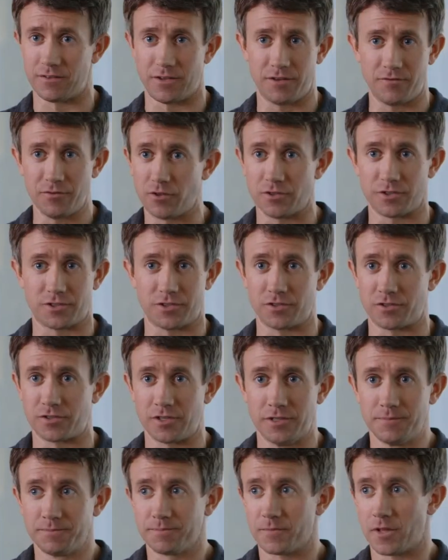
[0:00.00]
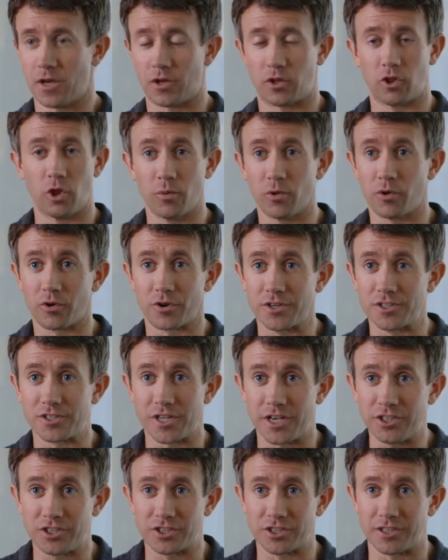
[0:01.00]
Even though this is a global
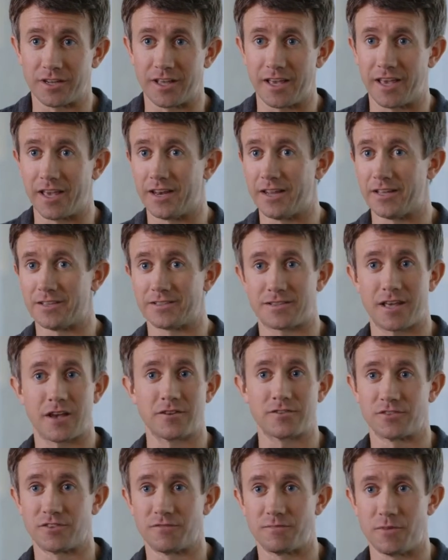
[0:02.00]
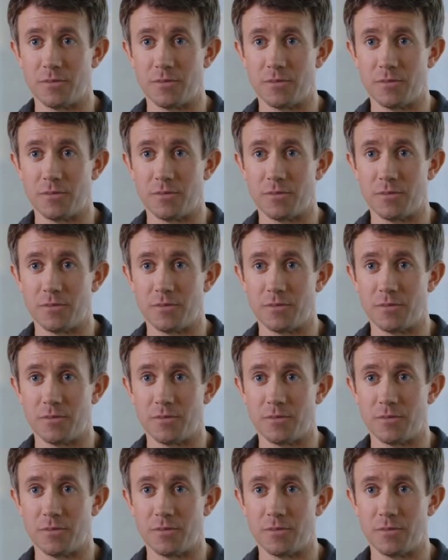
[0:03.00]
organization and it's thousands of